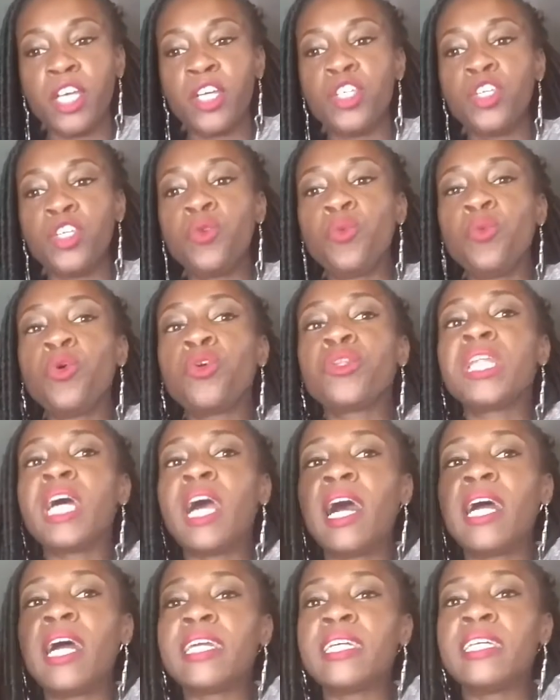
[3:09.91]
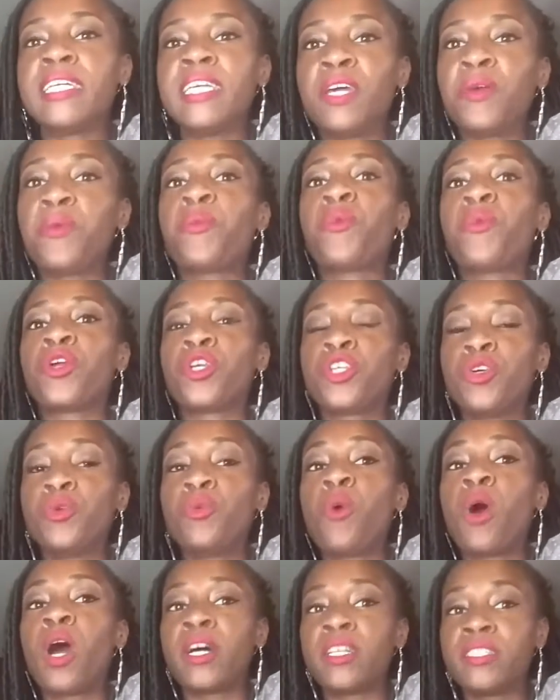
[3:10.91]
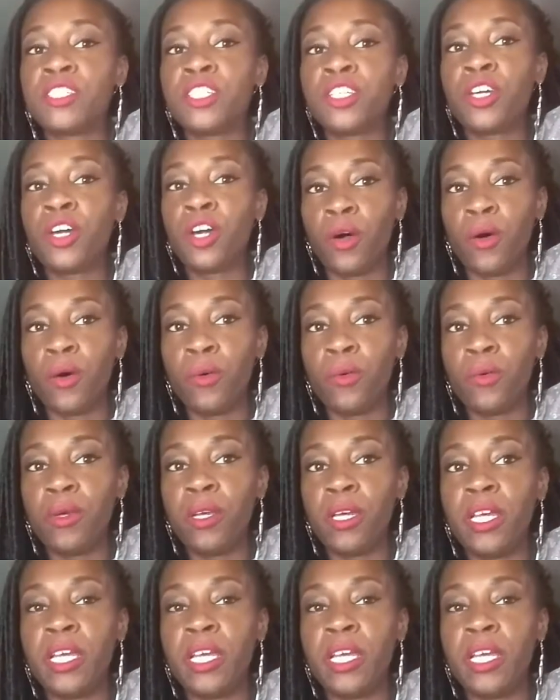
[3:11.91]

you will not get where you want to go